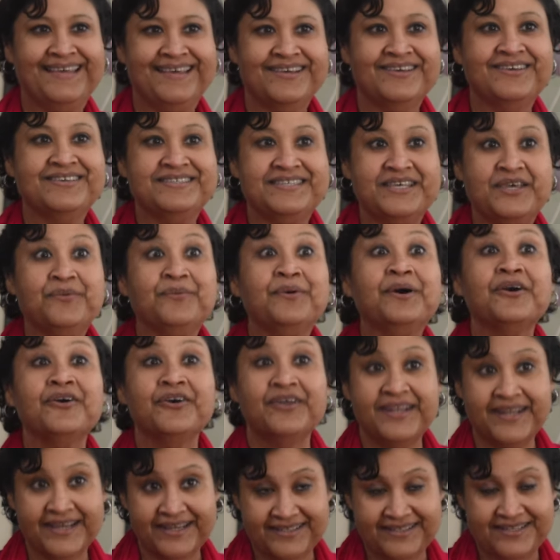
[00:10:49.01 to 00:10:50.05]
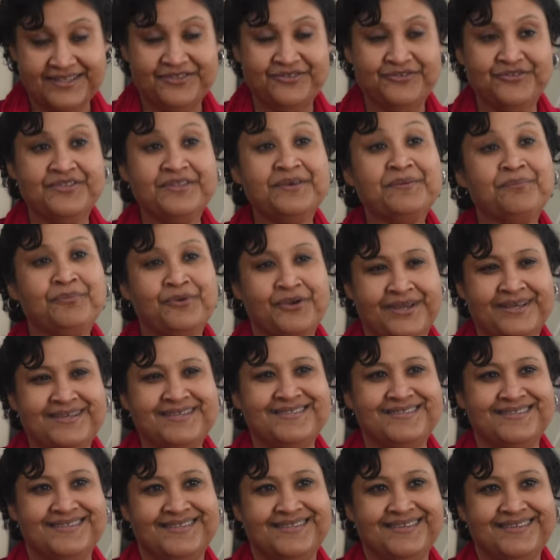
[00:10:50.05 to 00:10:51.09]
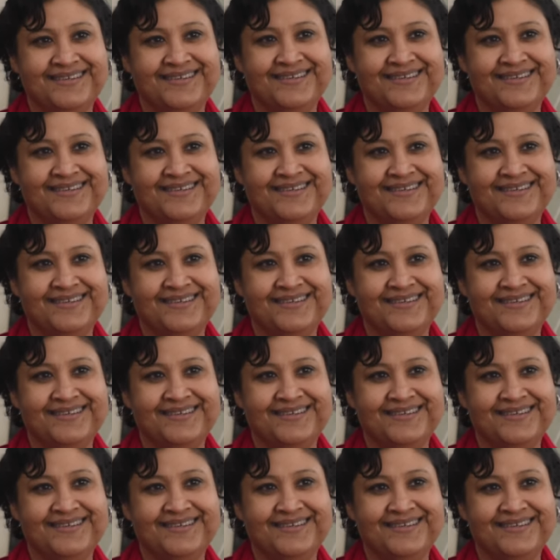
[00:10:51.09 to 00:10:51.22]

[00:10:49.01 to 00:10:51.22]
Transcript: because they were connected through the breast.